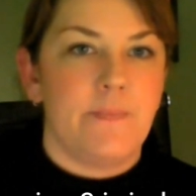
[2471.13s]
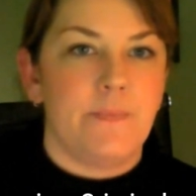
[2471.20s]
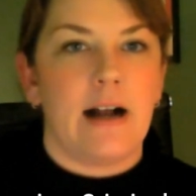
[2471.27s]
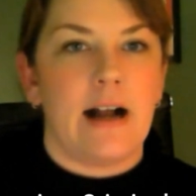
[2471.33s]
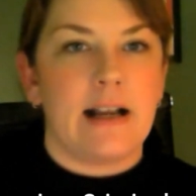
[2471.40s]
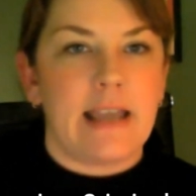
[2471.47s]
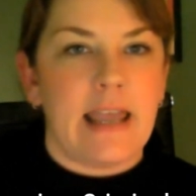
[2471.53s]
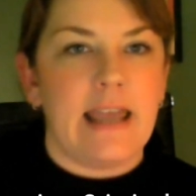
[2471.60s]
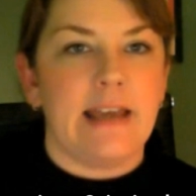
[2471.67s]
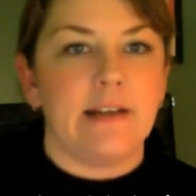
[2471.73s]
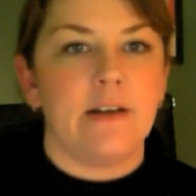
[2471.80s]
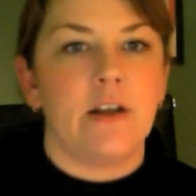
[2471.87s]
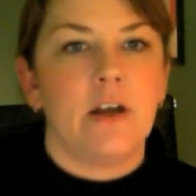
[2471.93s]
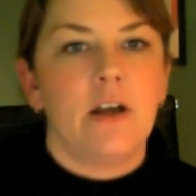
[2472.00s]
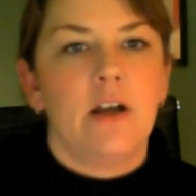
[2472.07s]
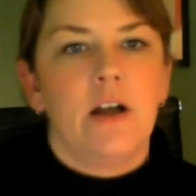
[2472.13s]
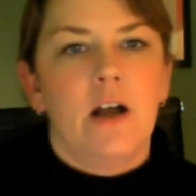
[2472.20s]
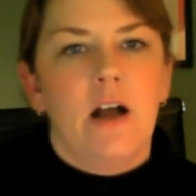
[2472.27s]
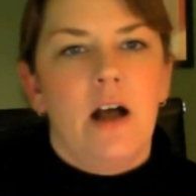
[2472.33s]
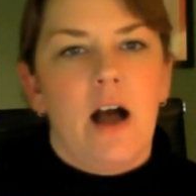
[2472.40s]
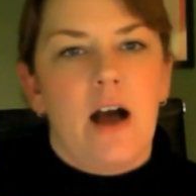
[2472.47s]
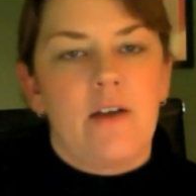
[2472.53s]
again,
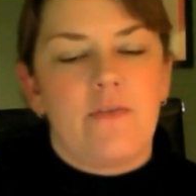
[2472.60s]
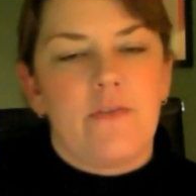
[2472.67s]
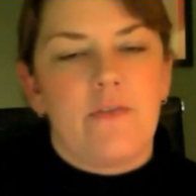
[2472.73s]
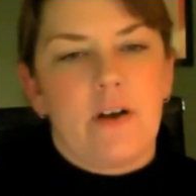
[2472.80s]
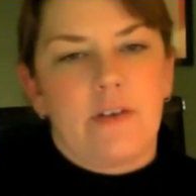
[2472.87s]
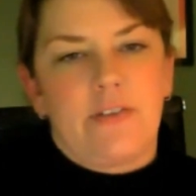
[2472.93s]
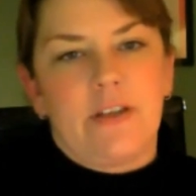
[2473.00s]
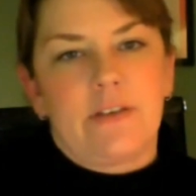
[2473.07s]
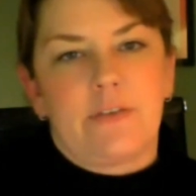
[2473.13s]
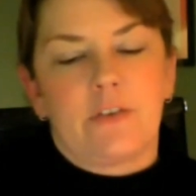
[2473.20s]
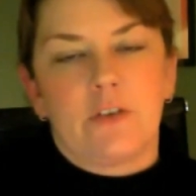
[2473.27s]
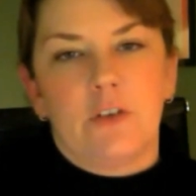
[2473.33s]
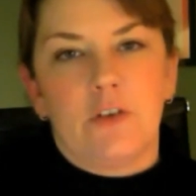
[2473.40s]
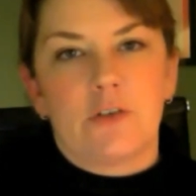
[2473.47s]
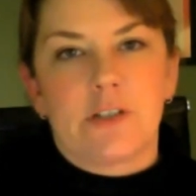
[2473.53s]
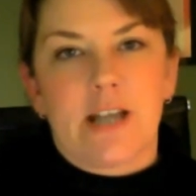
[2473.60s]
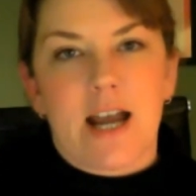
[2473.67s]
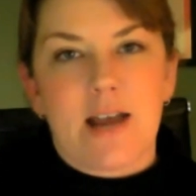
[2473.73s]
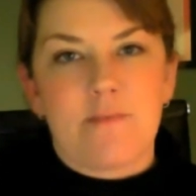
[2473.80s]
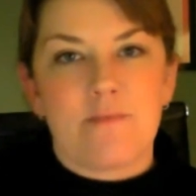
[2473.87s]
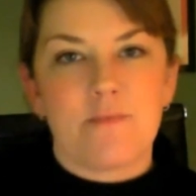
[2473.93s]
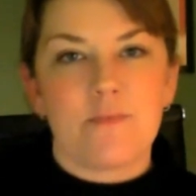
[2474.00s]
I think for a long
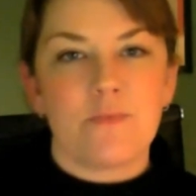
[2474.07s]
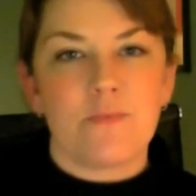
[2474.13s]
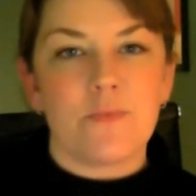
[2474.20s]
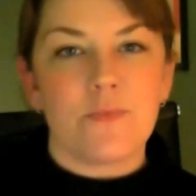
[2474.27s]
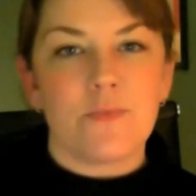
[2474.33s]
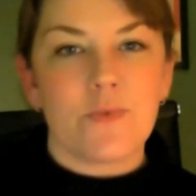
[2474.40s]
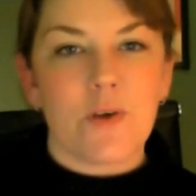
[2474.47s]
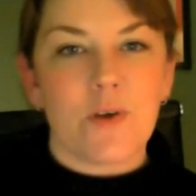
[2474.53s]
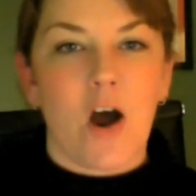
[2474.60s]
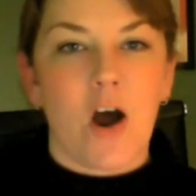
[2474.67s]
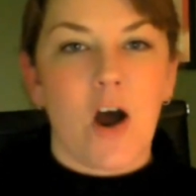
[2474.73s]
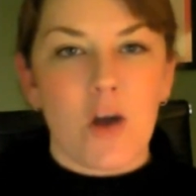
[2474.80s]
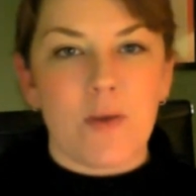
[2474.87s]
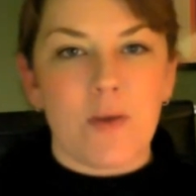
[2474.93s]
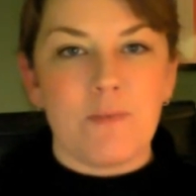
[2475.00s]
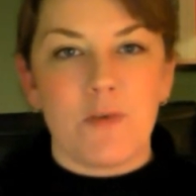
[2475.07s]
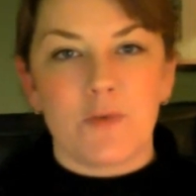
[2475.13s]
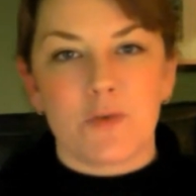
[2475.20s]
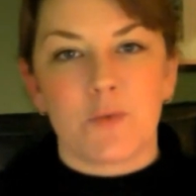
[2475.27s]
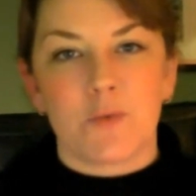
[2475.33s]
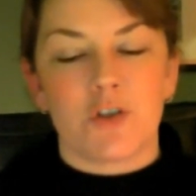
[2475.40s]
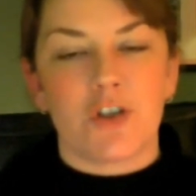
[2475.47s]
time, how we move
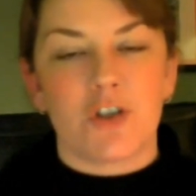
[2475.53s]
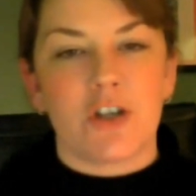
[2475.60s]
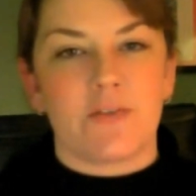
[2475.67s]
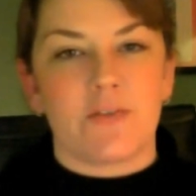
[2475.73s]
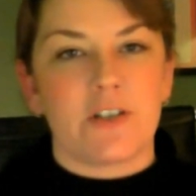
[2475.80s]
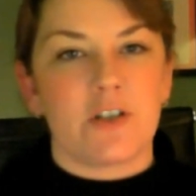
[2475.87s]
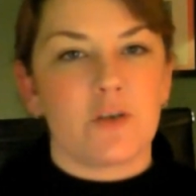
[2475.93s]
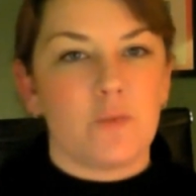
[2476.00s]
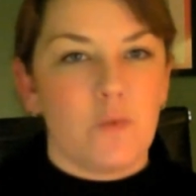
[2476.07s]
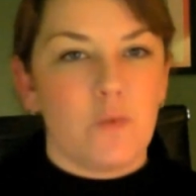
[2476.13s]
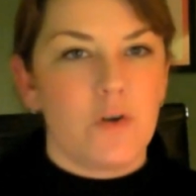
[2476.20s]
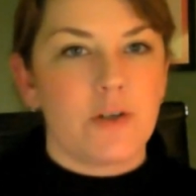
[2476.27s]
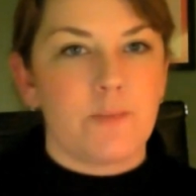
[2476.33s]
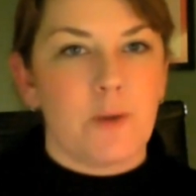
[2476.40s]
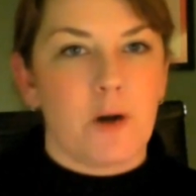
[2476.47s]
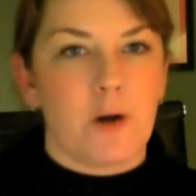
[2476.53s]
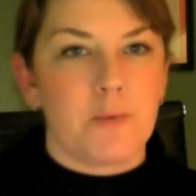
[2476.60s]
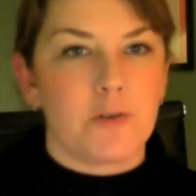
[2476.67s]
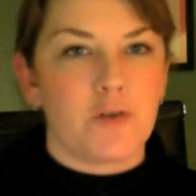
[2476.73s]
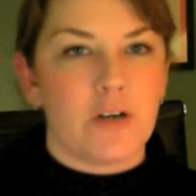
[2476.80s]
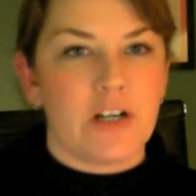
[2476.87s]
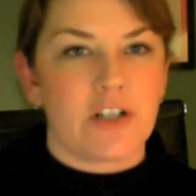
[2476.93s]
towards shifting toward
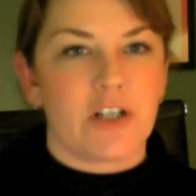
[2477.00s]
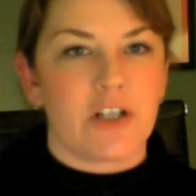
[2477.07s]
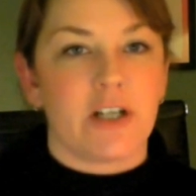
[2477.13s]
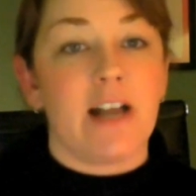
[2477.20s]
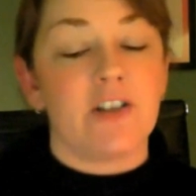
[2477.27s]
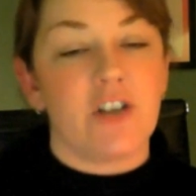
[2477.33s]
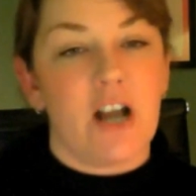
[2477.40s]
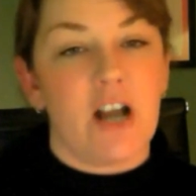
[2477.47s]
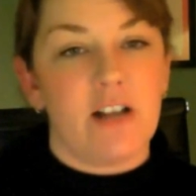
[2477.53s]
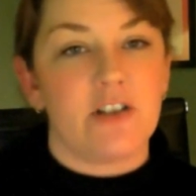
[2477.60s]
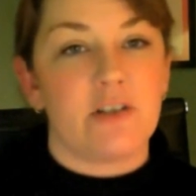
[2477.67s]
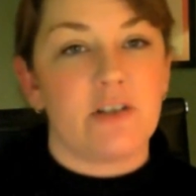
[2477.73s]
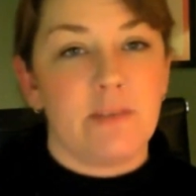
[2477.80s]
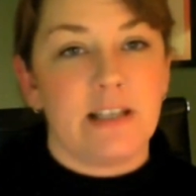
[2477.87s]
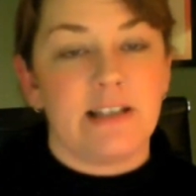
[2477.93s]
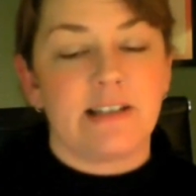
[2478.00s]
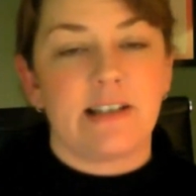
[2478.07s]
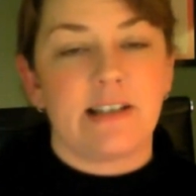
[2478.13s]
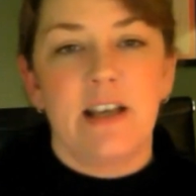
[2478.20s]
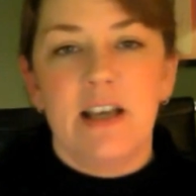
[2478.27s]
perpetration and challenging myths.